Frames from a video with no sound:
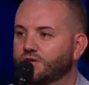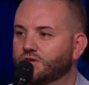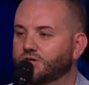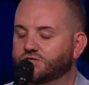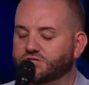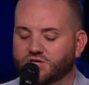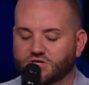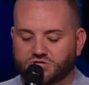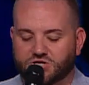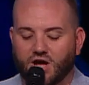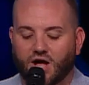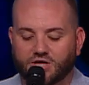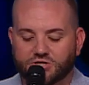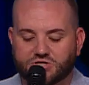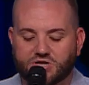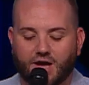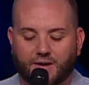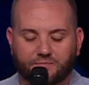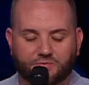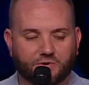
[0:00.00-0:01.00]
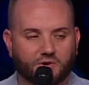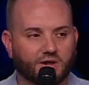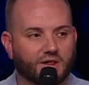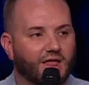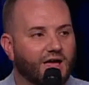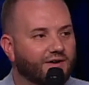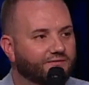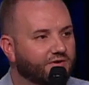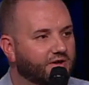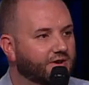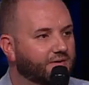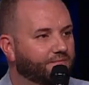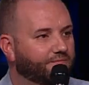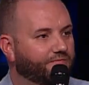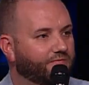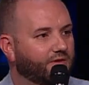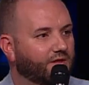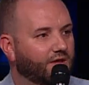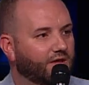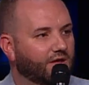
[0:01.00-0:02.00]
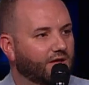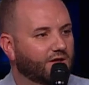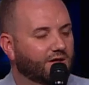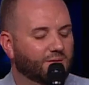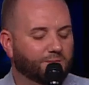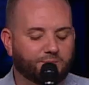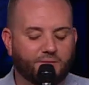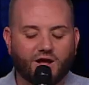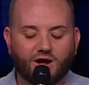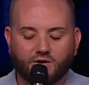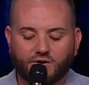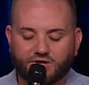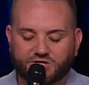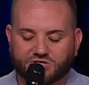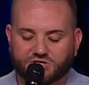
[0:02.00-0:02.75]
You see, John chapter 11, Mary